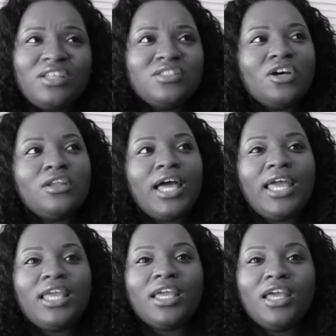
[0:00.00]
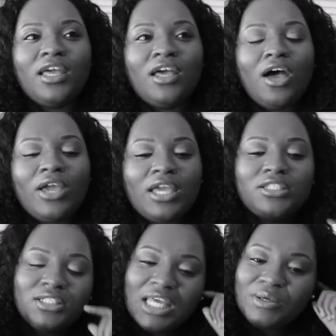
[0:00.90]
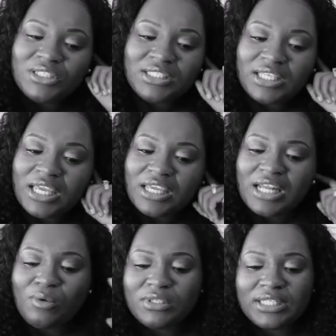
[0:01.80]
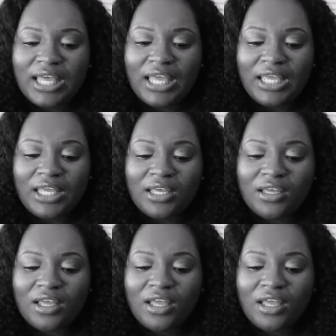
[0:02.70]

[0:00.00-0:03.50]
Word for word: And so like, okay, she said what she said, and I was like,